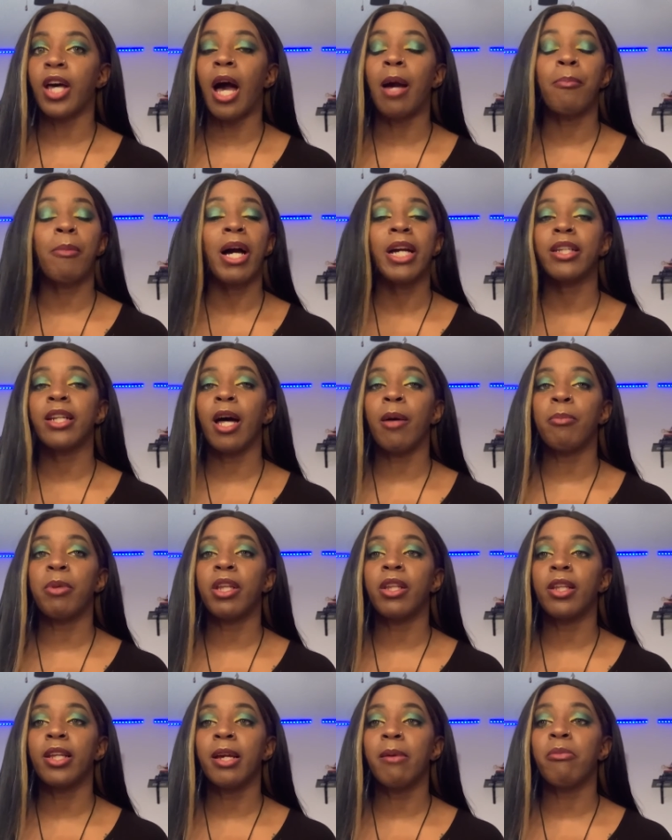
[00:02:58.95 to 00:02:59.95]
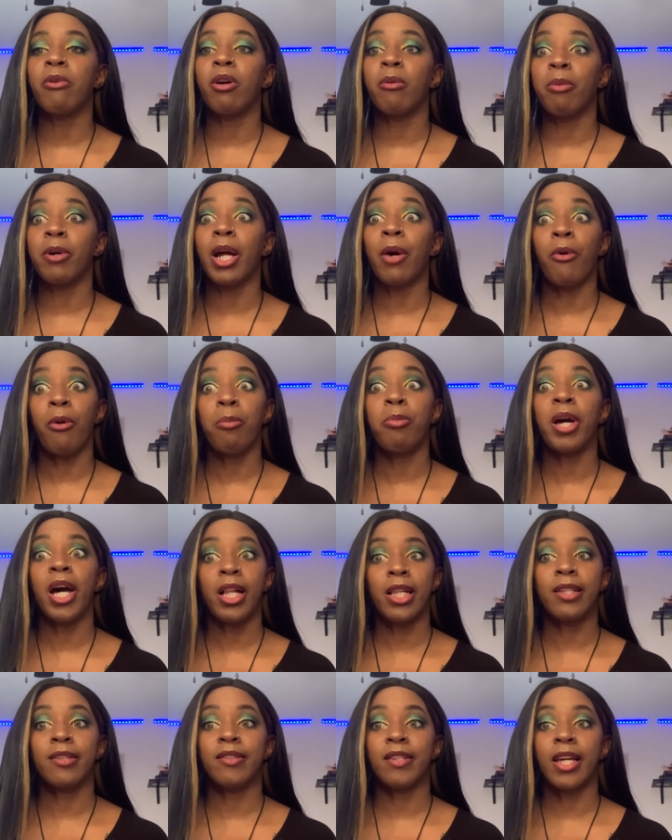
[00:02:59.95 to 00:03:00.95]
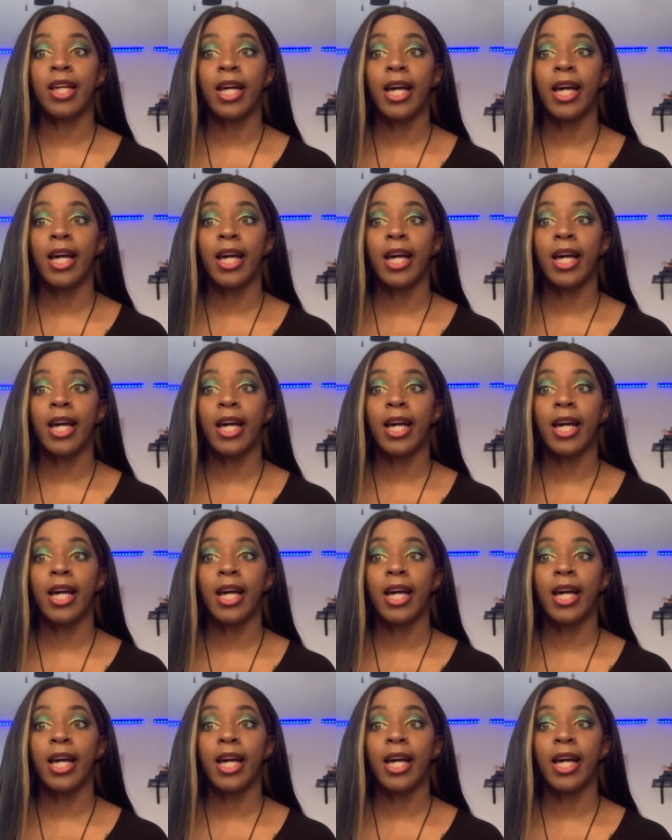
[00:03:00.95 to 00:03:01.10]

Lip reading: I might not be Libra, but I will balance that